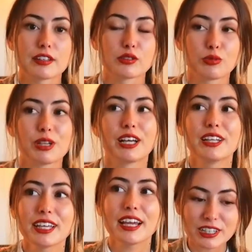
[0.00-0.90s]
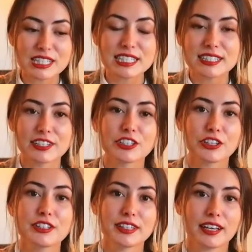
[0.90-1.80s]
It's really, honestly, such a
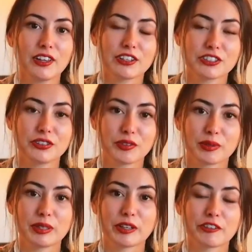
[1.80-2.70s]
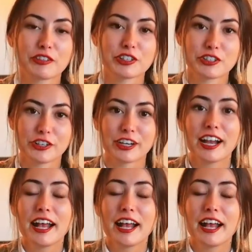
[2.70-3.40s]
good psychological thriller for sure.